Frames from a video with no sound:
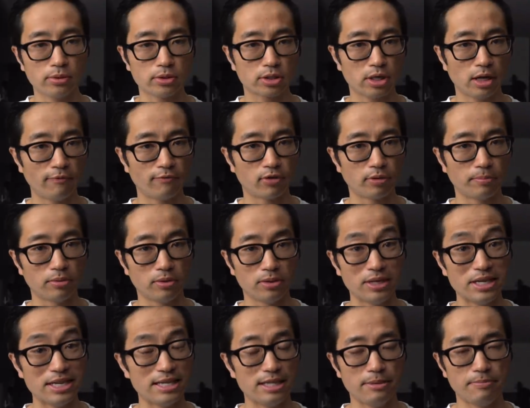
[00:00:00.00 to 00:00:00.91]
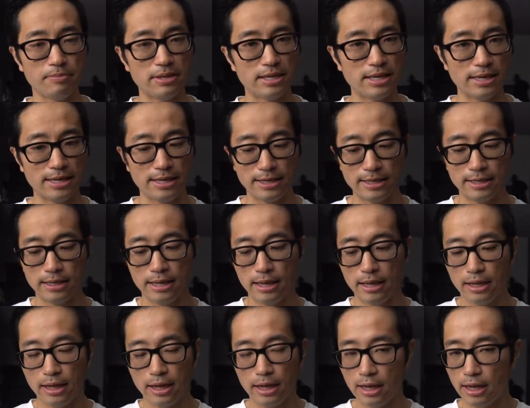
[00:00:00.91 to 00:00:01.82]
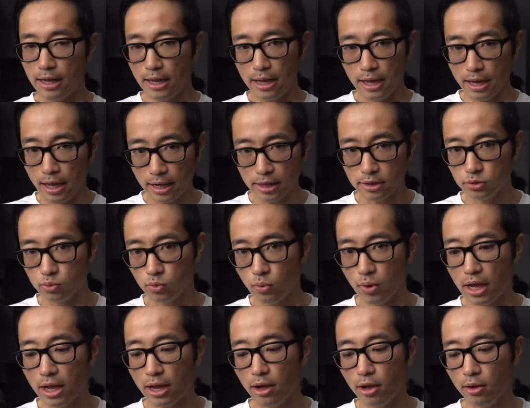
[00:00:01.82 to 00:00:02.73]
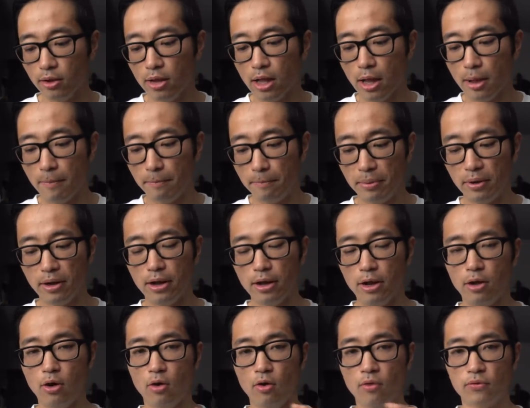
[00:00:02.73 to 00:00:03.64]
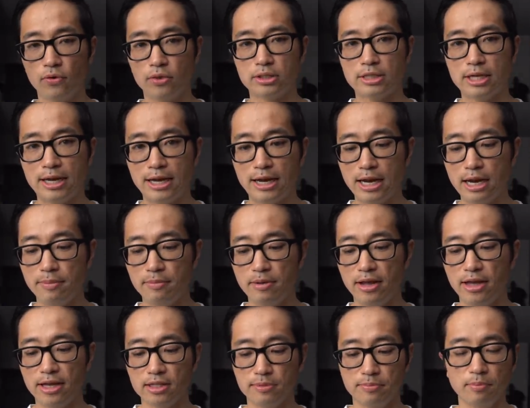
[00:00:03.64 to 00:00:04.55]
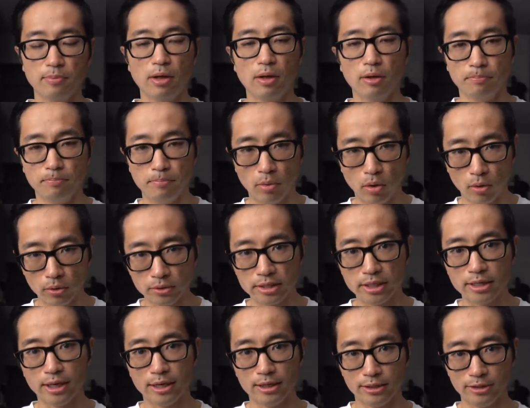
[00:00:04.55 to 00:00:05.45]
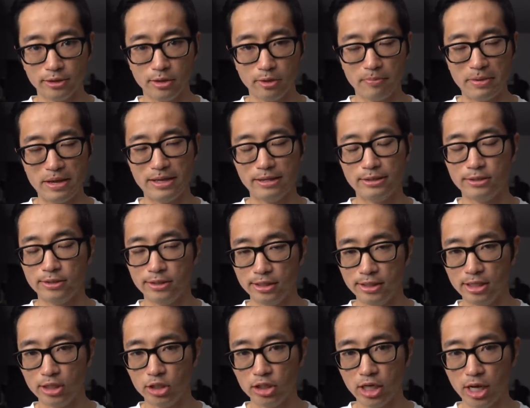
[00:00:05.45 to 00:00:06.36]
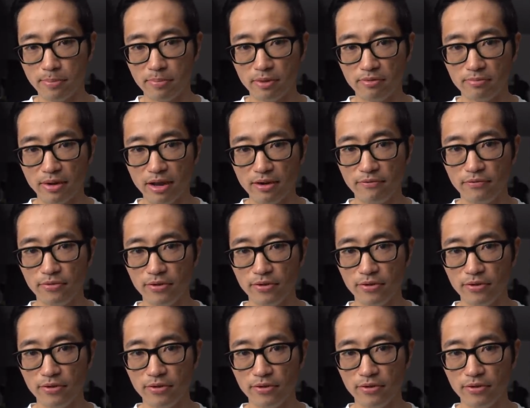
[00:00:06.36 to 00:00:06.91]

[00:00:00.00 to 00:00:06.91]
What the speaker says: was comfortable in the beginning as well, but over time it has molded a little bit to the shape of my